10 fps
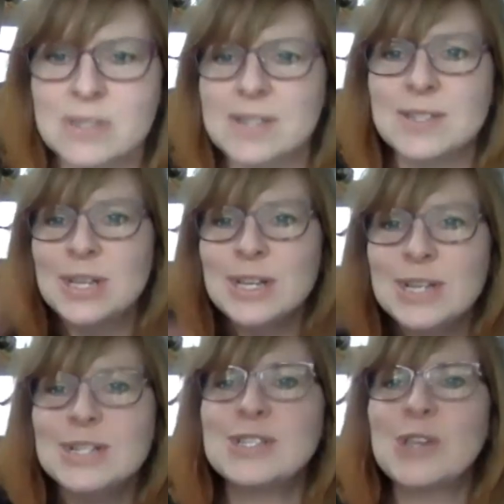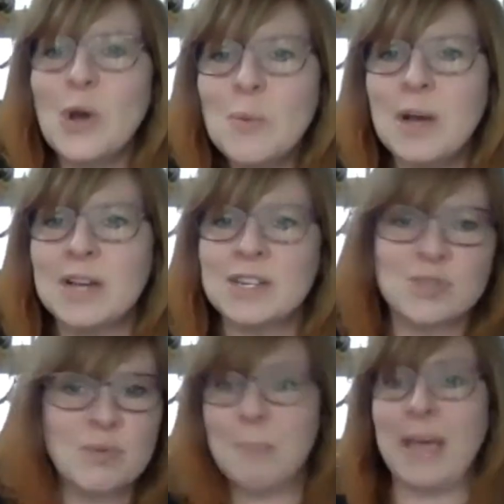There's so
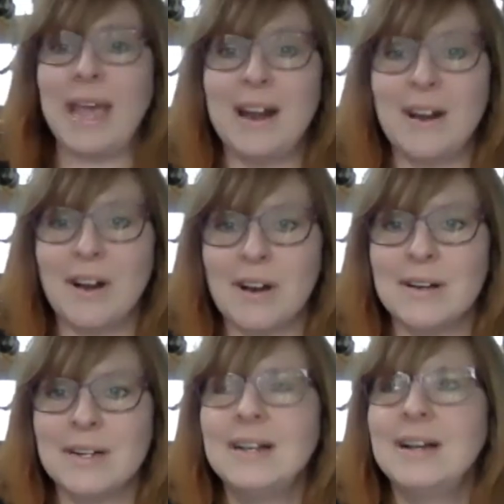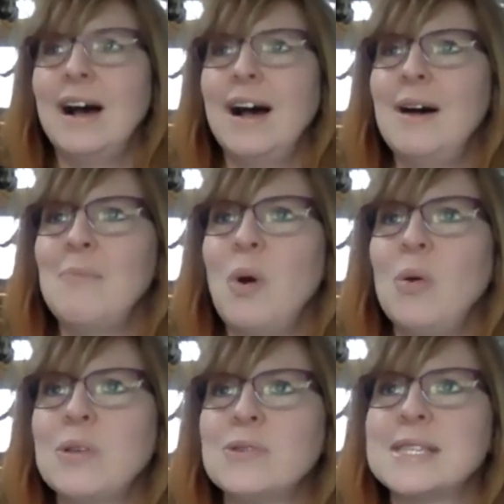much repair,
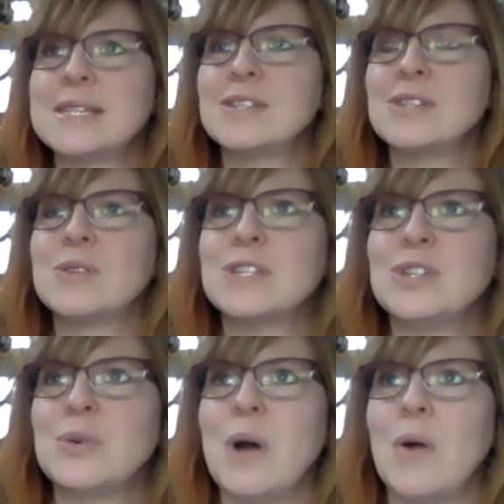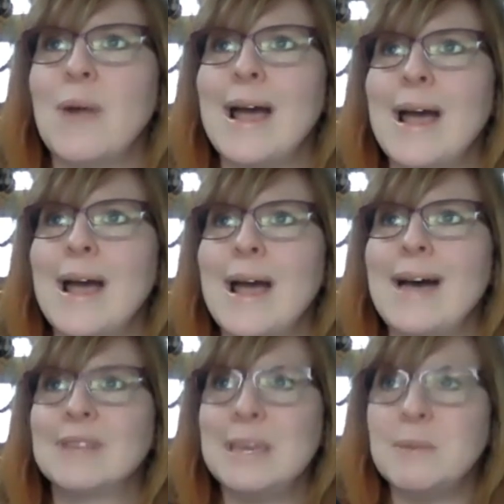all those things you can do
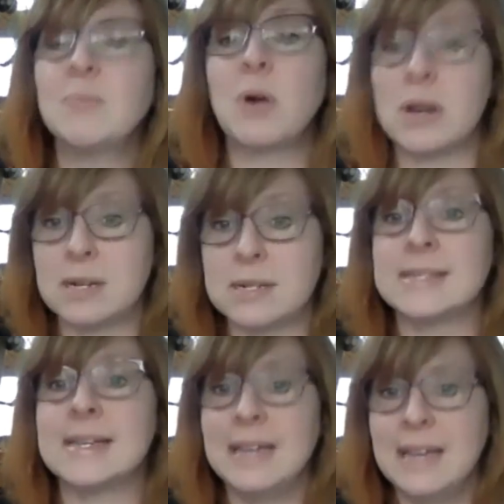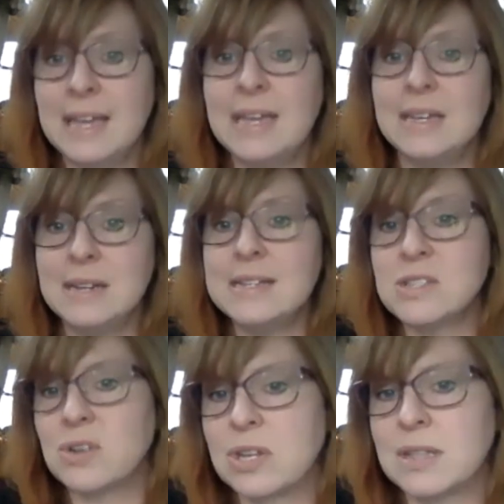around keeping products
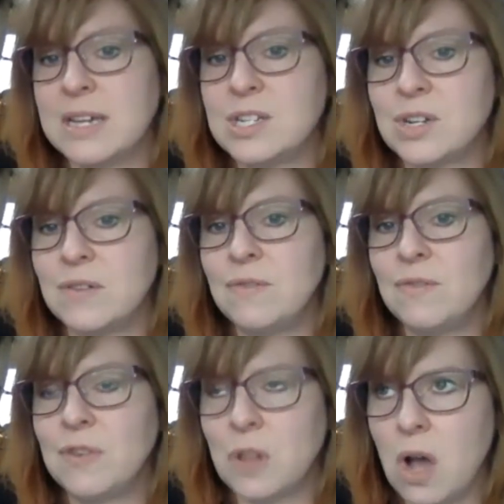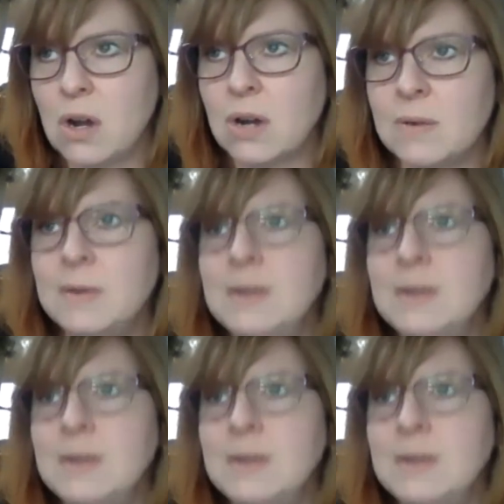in circulation for longer.